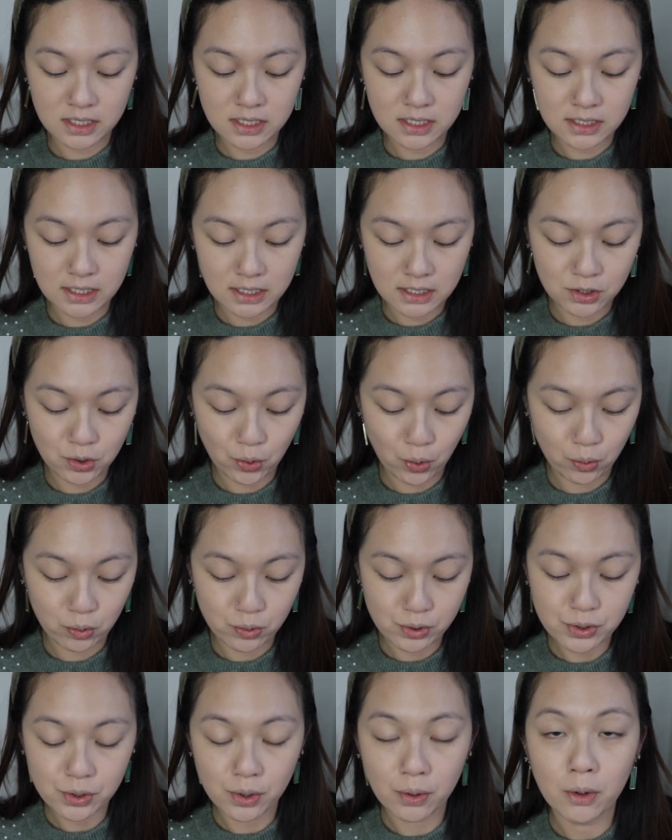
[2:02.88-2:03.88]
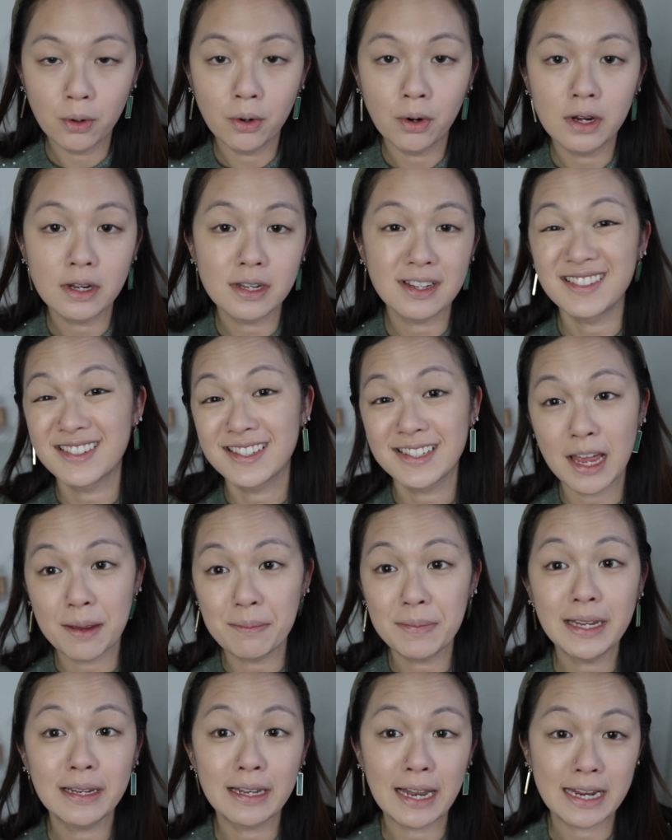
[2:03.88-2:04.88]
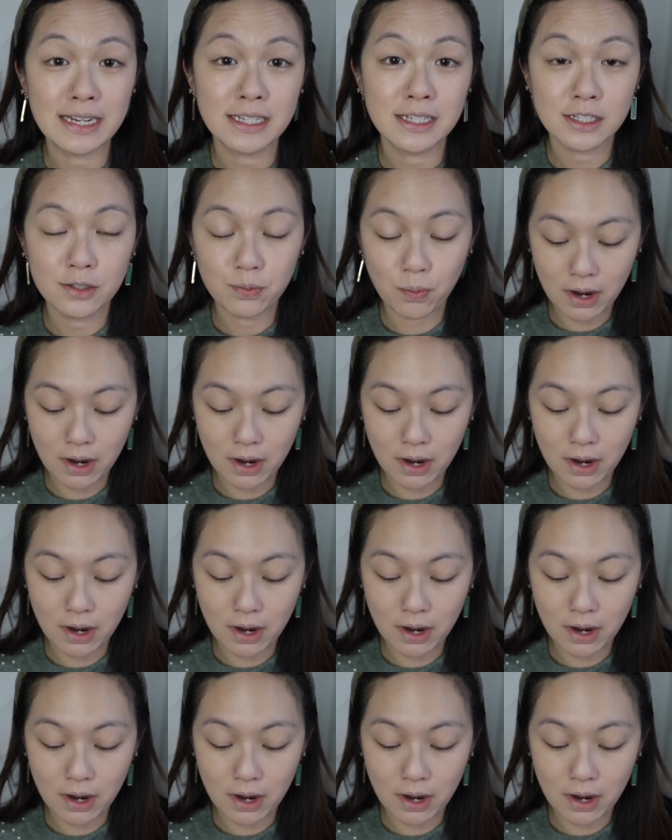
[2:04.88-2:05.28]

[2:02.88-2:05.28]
this is also a semi-latest